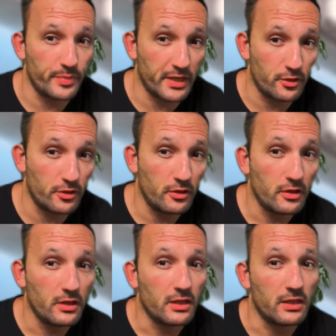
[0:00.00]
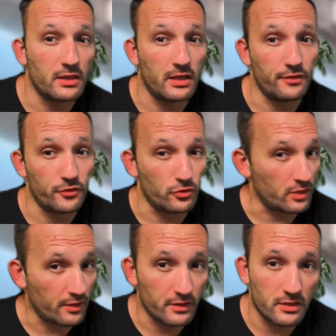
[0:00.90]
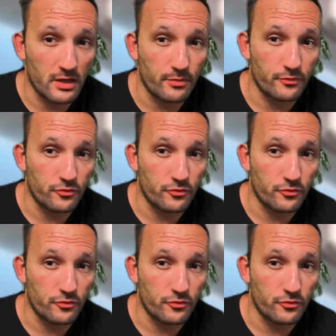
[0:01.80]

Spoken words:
better than if you don't have any type of